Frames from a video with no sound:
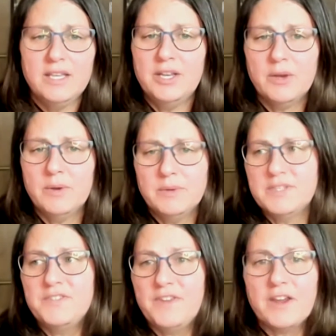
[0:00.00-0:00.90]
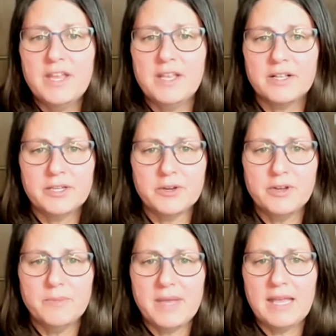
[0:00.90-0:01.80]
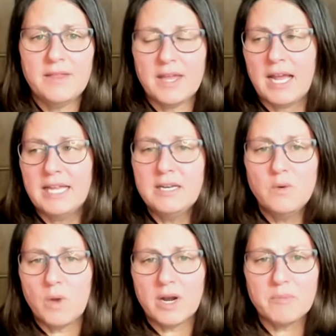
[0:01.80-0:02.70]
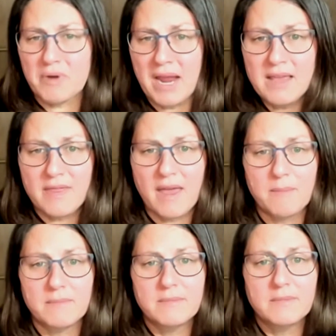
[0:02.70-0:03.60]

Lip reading: it was very clear to me that I didn't want to break them.